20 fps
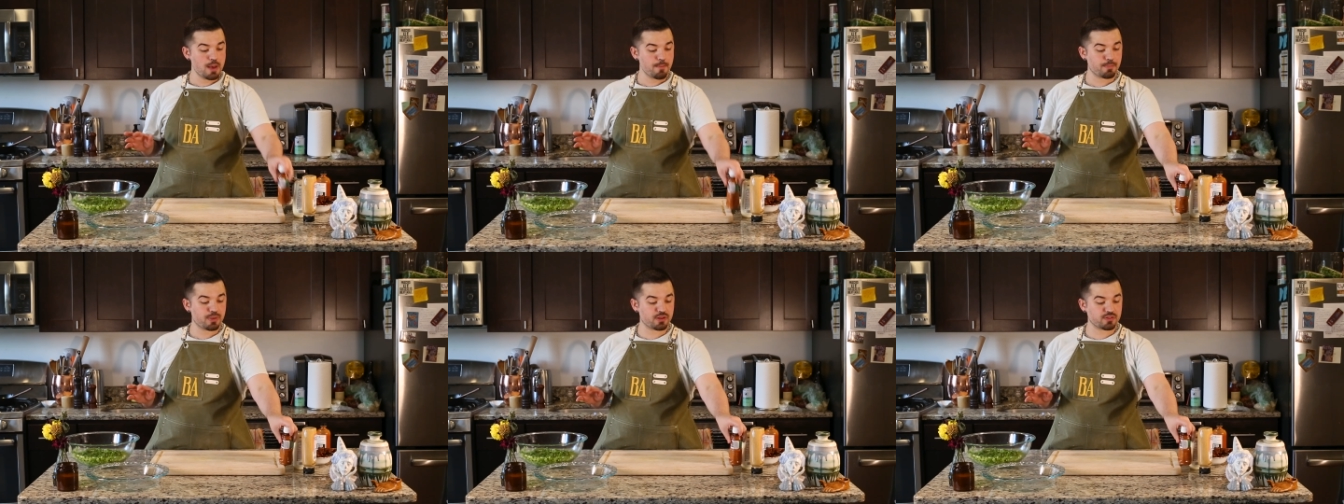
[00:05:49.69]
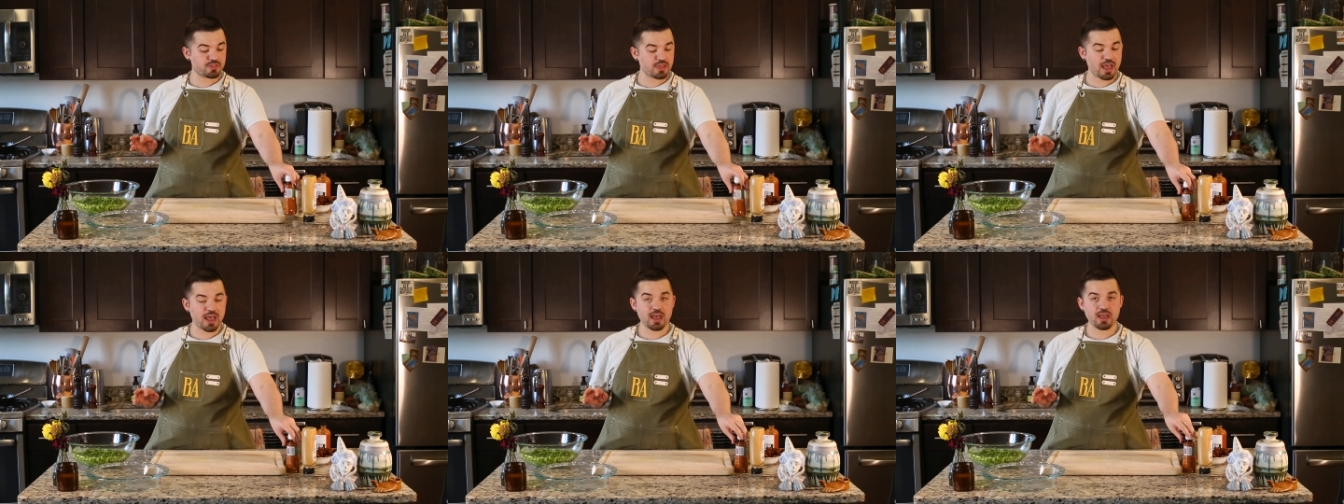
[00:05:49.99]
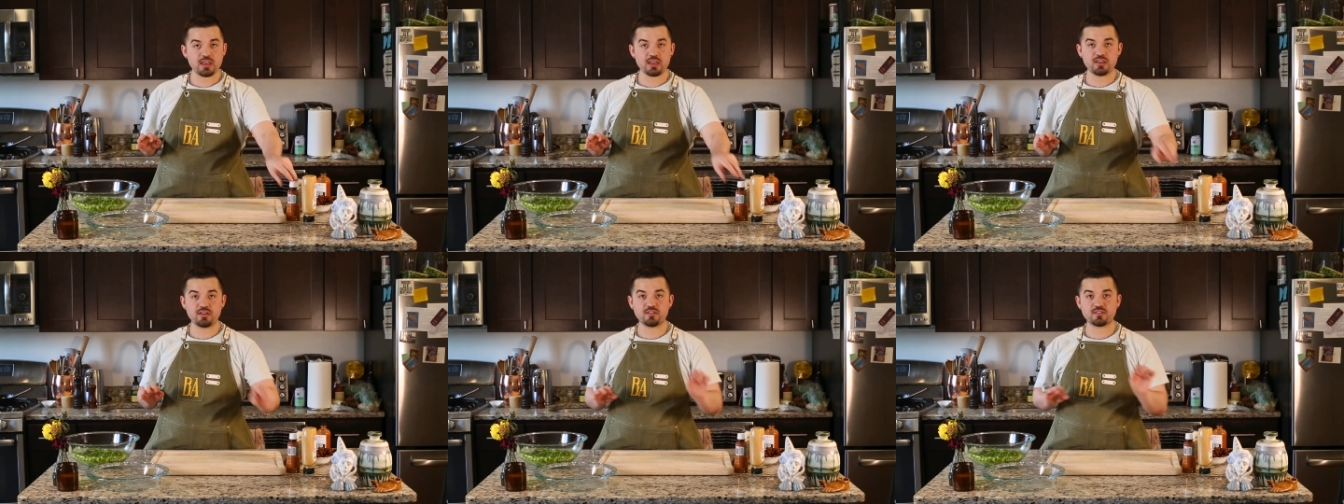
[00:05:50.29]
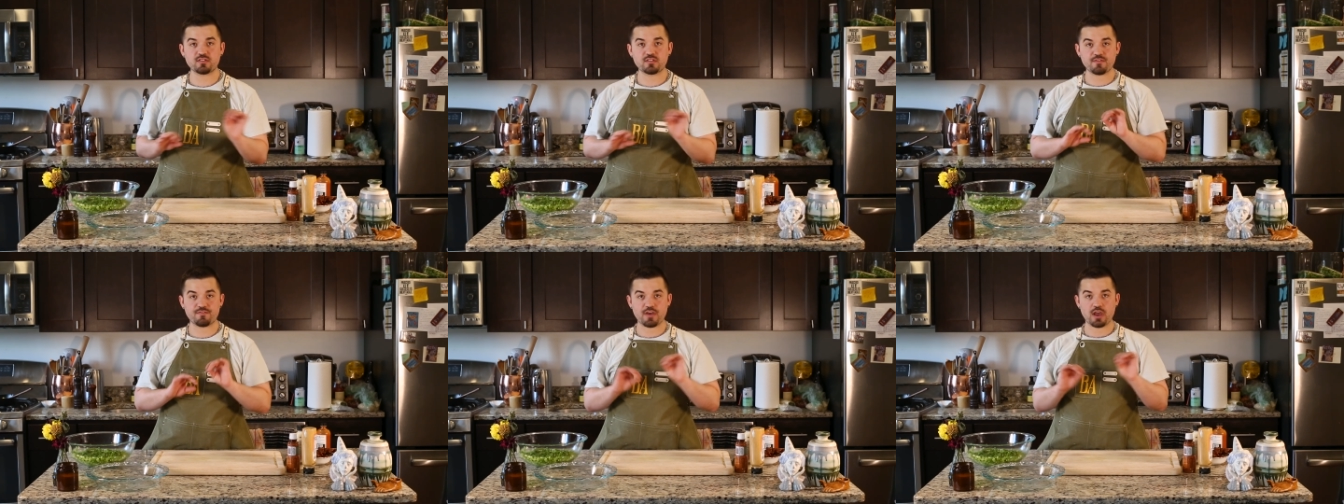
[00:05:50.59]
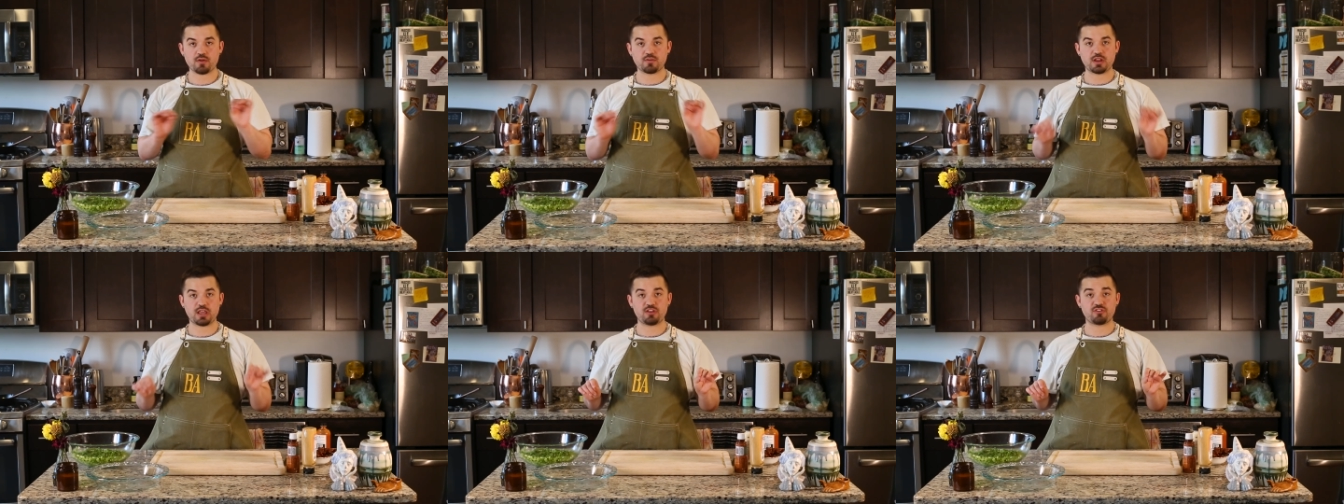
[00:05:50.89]
but that is the
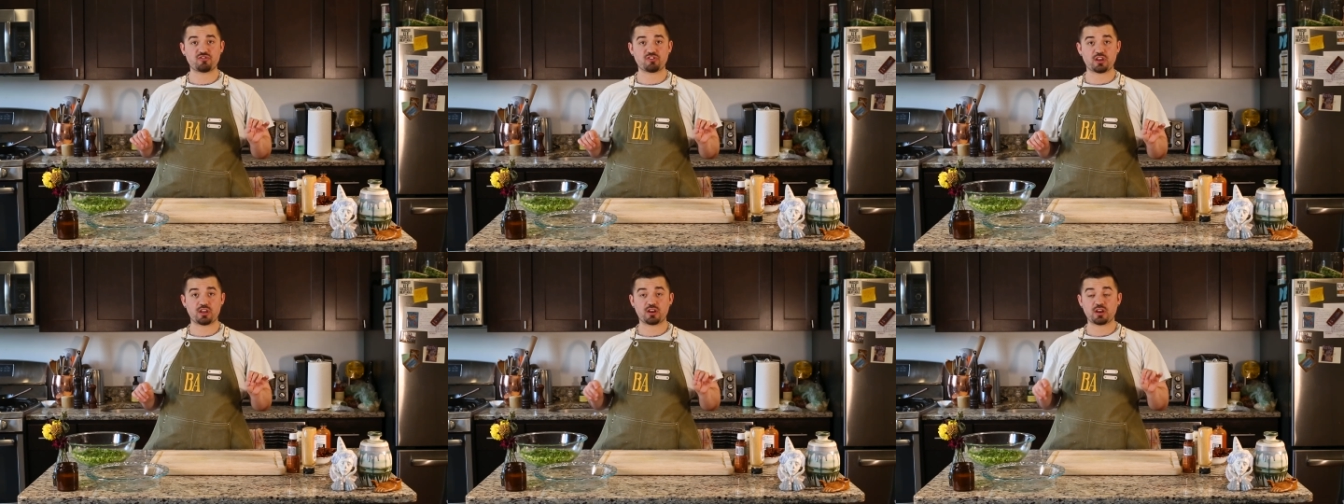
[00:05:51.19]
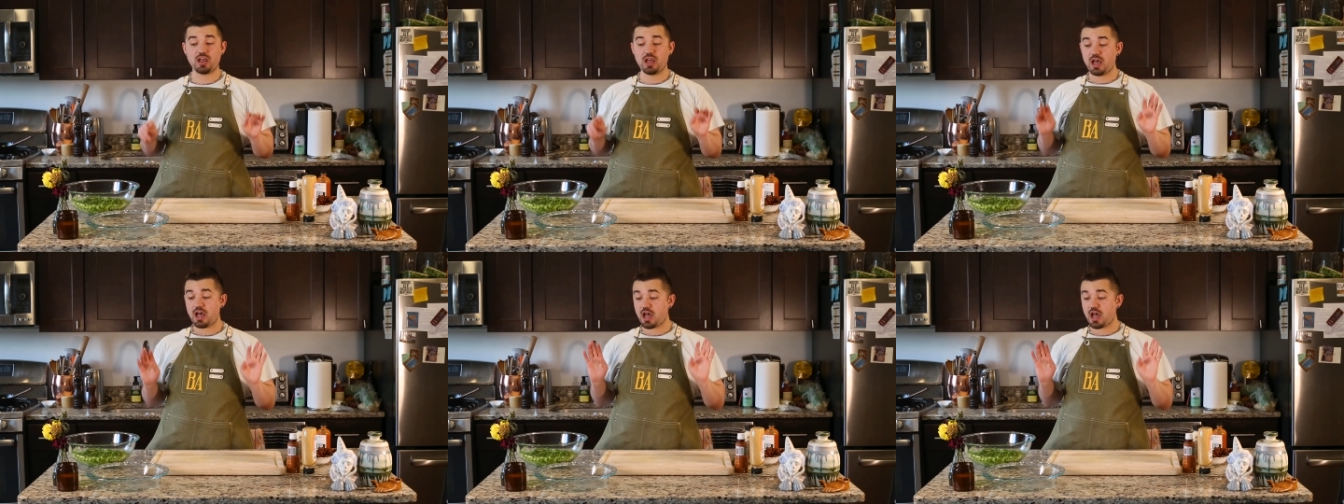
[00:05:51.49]
foundation.